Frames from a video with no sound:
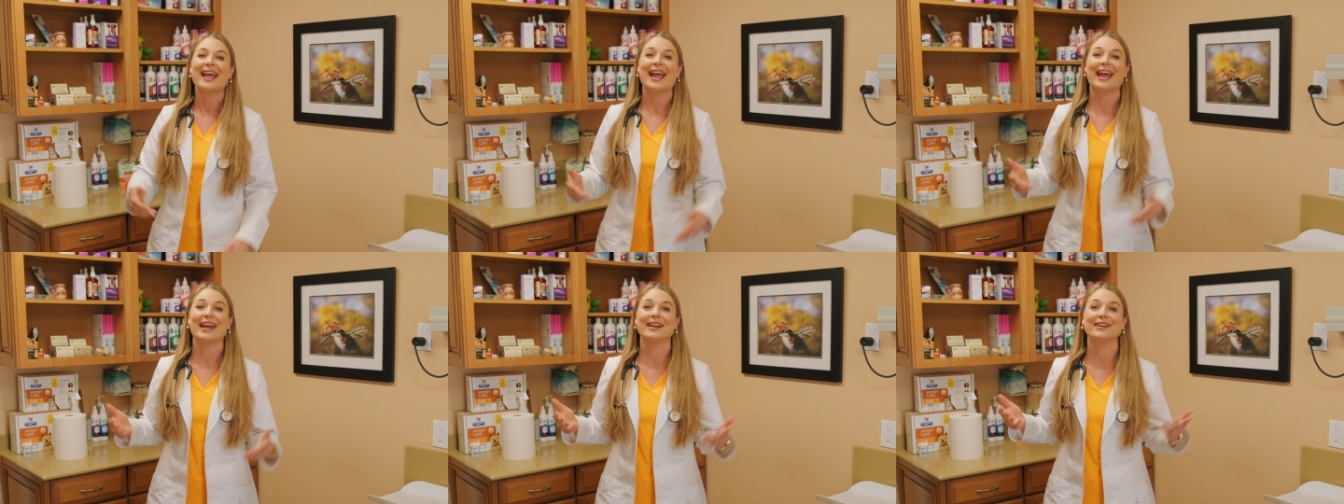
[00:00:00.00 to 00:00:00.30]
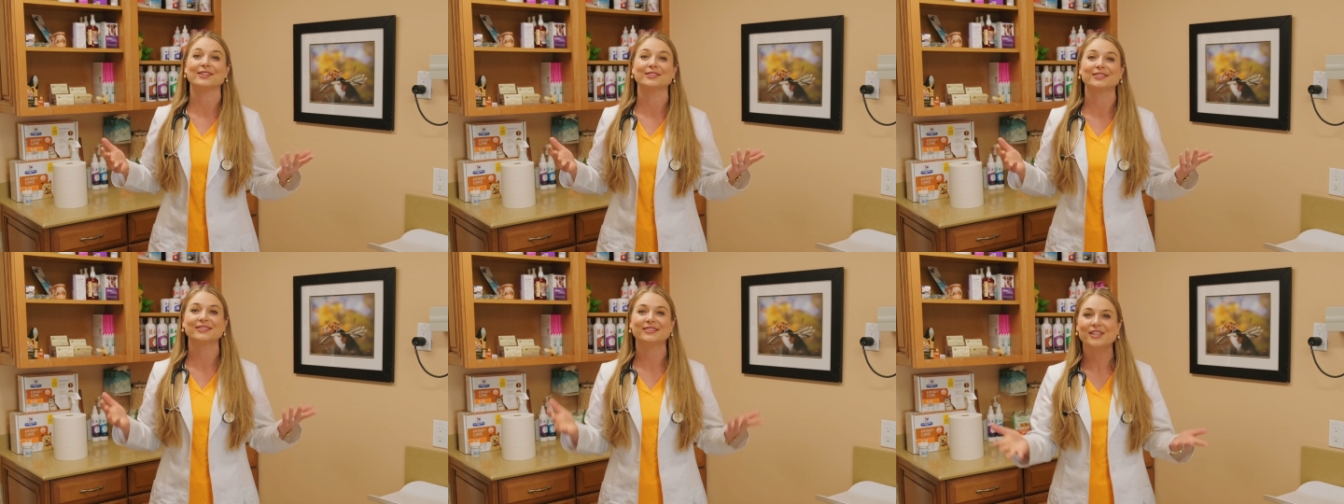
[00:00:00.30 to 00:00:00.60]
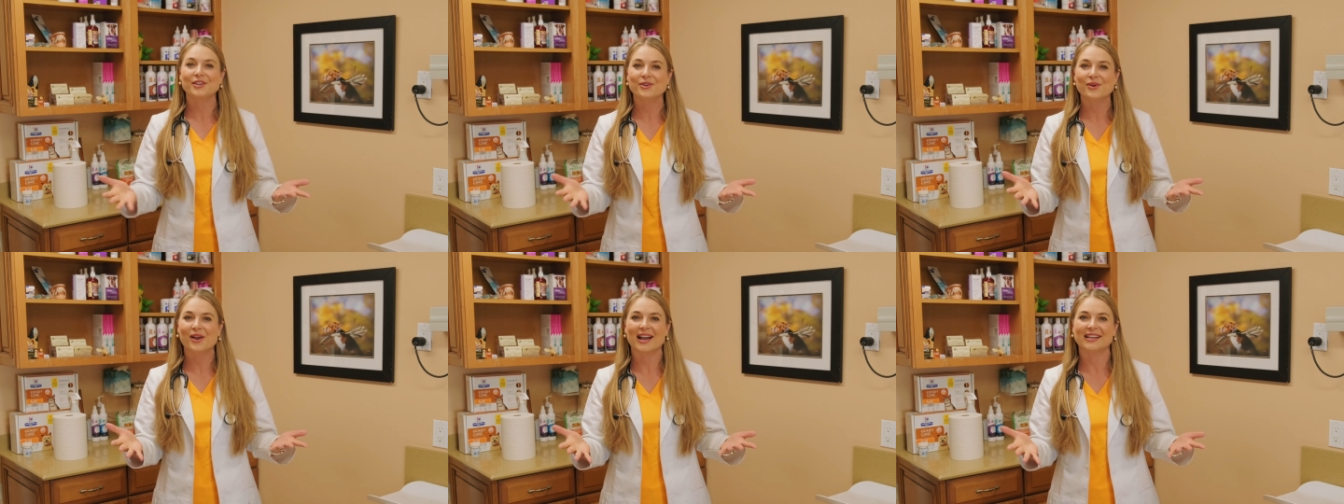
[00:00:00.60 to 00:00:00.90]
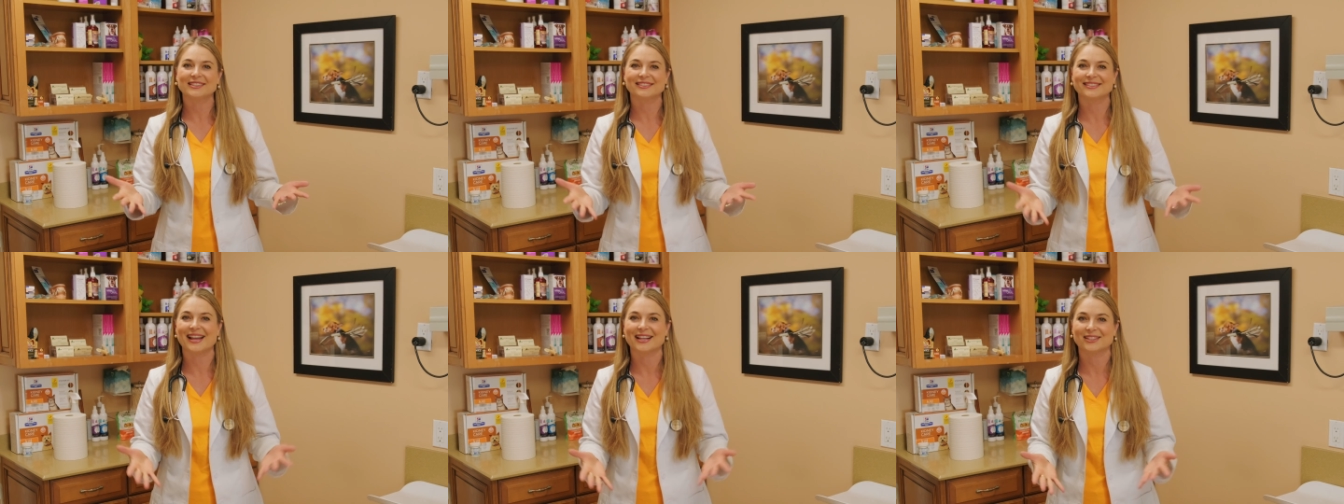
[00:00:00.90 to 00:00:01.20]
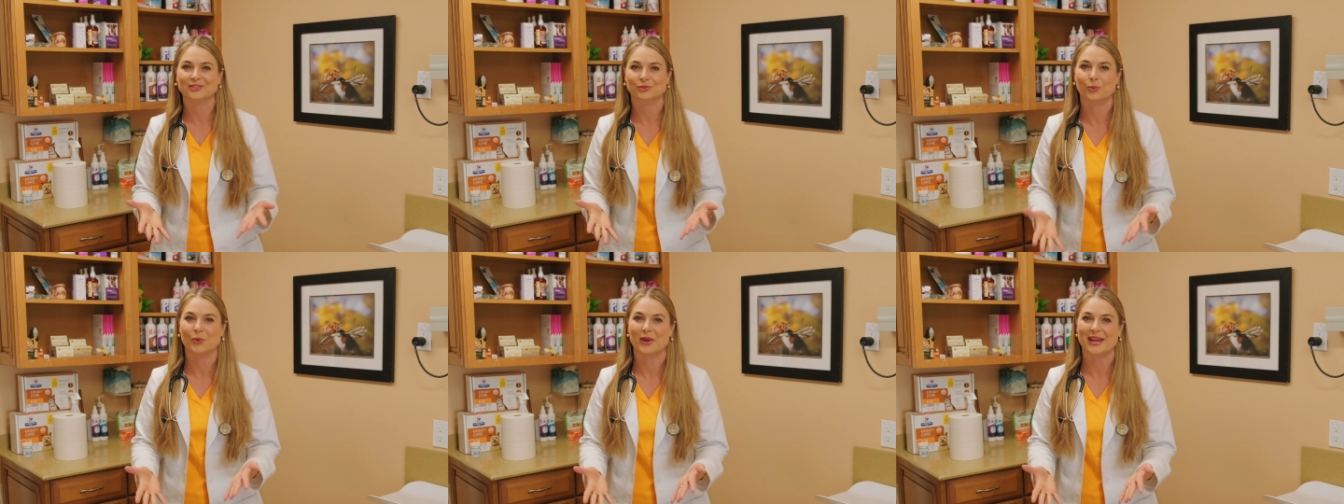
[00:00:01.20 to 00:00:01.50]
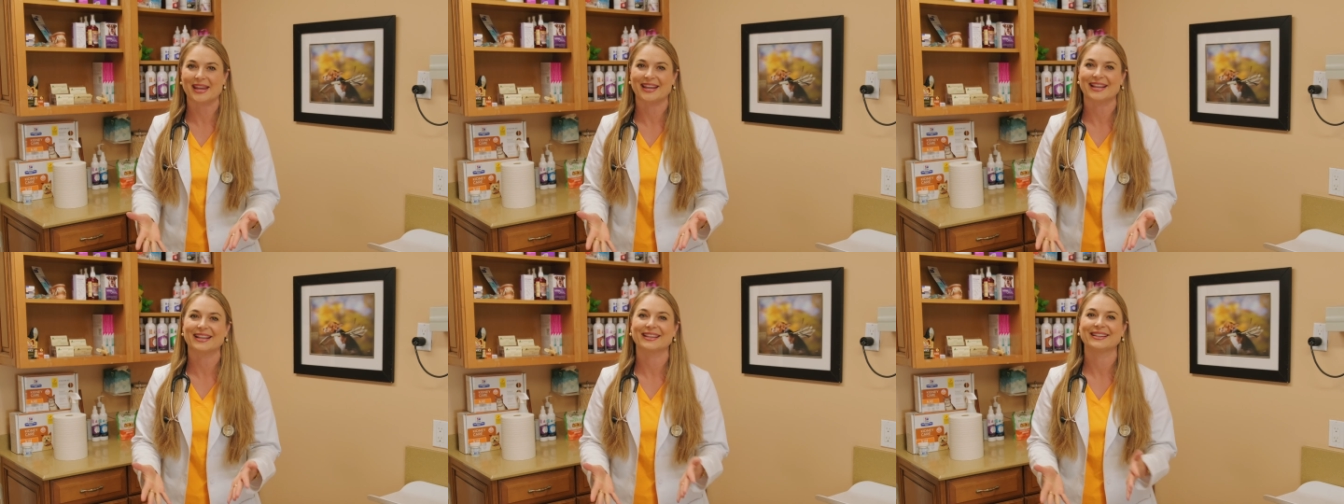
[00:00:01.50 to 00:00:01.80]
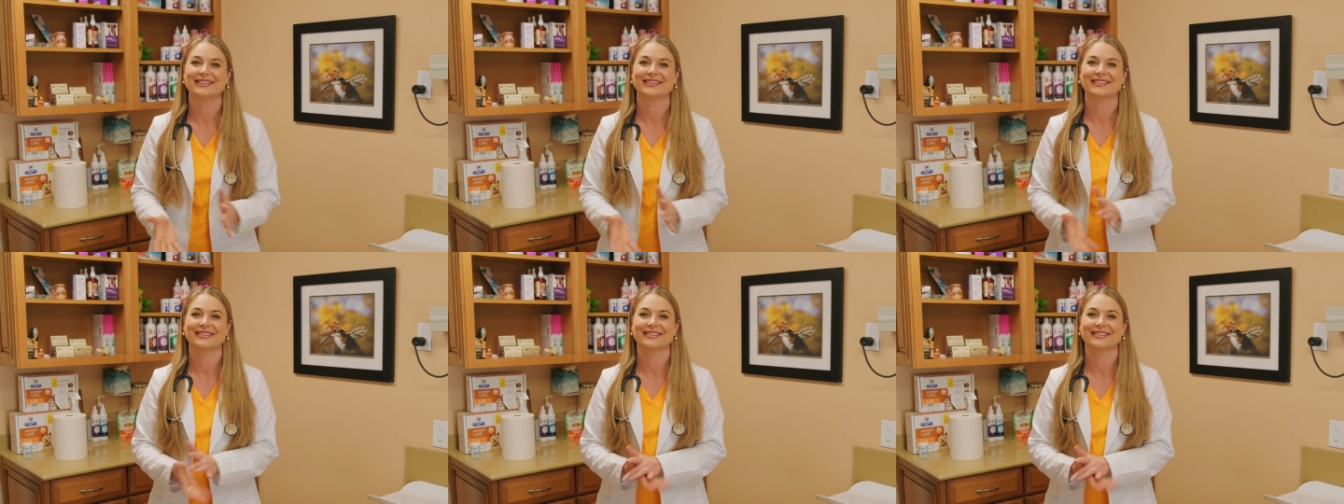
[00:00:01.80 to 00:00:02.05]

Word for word: and I'll see you guys next week.